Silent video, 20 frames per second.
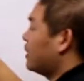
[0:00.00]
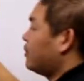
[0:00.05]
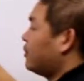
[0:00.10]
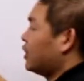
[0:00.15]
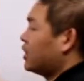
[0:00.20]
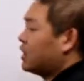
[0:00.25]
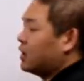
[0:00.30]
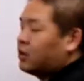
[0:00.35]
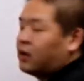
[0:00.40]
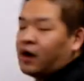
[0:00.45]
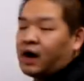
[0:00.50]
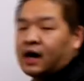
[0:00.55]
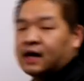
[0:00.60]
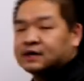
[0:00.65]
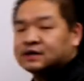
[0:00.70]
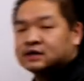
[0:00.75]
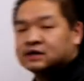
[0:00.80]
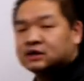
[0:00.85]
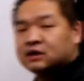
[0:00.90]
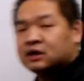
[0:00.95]
going to book a
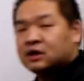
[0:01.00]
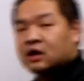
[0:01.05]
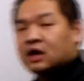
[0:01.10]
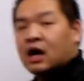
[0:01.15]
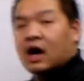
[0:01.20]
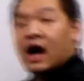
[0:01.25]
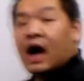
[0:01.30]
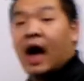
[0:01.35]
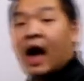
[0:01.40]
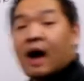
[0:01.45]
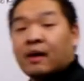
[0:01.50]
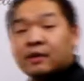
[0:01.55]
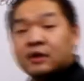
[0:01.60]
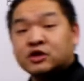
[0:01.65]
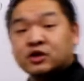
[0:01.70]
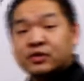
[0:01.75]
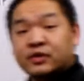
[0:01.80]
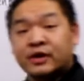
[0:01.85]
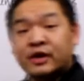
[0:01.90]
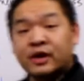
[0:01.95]
loss. How
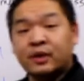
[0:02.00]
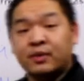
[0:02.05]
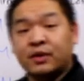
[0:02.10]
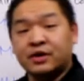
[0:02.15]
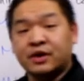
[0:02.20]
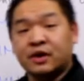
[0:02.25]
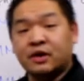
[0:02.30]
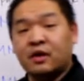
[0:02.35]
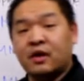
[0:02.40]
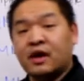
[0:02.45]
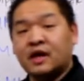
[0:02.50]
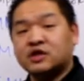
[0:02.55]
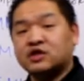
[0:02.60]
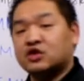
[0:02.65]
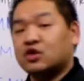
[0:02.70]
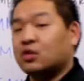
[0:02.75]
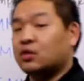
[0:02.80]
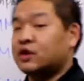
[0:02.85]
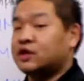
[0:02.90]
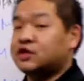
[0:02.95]
much are we going to book the
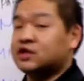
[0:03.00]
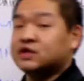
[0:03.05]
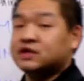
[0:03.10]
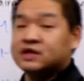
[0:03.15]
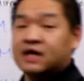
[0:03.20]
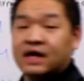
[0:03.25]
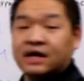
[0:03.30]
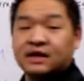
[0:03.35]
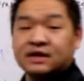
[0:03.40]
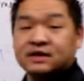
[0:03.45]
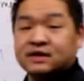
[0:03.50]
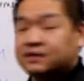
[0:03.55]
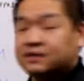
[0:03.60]
loss? We just take the